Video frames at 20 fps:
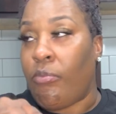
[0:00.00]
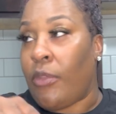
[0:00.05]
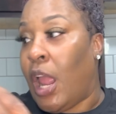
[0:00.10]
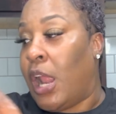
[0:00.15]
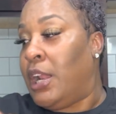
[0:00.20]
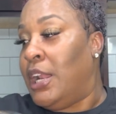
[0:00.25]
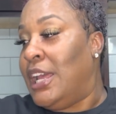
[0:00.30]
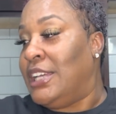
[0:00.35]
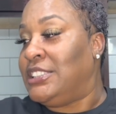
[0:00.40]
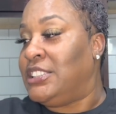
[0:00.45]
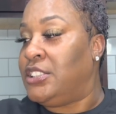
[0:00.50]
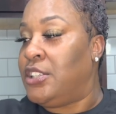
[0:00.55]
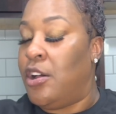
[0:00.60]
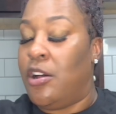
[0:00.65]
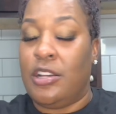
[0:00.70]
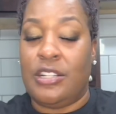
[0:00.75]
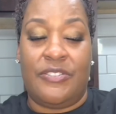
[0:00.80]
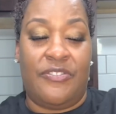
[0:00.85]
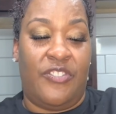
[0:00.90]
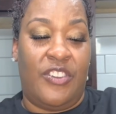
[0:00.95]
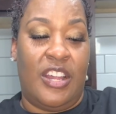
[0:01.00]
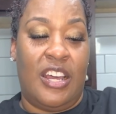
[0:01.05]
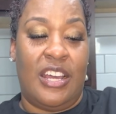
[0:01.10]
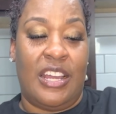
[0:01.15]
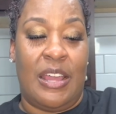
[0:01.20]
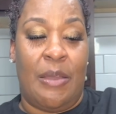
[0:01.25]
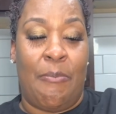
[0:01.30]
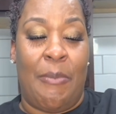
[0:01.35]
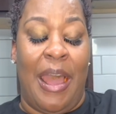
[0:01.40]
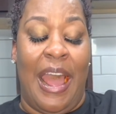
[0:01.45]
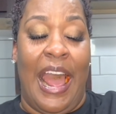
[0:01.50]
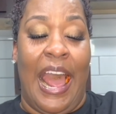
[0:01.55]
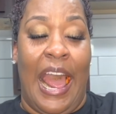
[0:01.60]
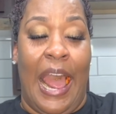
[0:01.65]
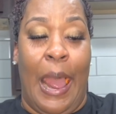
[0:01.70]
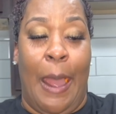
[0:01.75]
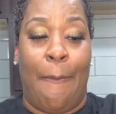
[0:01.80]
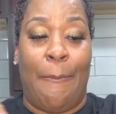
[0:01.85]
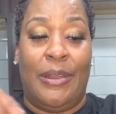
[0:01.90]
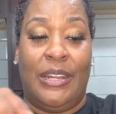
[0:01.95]
That sauce slung in my
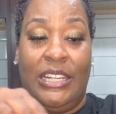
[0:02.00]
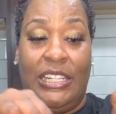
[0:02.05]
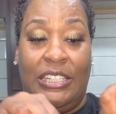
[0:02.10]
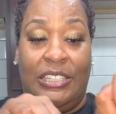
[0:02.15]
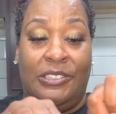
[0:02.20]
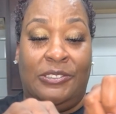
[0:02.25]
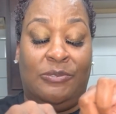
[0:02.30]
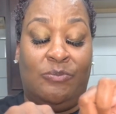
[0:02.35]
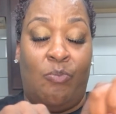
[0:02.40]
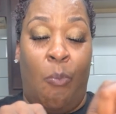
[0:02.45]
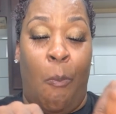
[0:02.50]
eye, I believe.